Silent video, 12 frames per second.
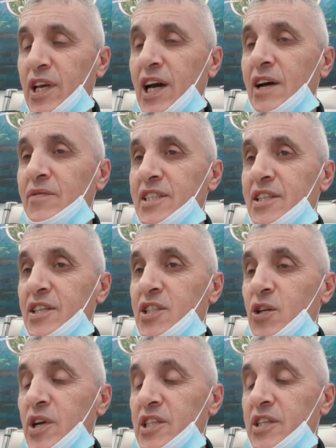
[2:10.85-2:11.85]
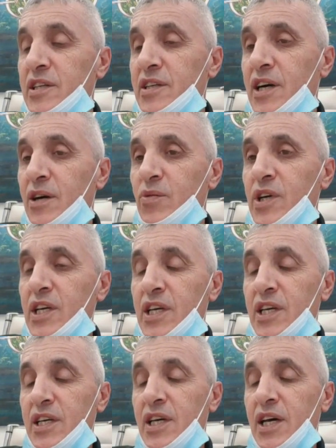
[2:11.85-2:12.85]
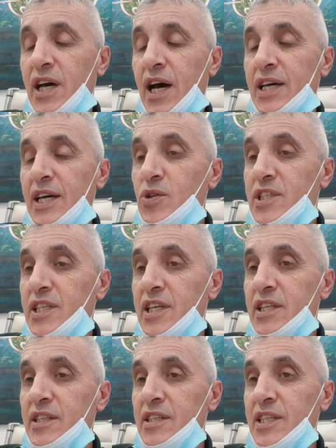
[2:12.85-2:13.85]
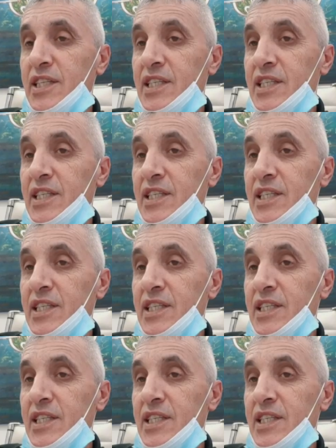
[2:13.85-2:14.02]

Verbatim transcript: have this situation now. As you said, it is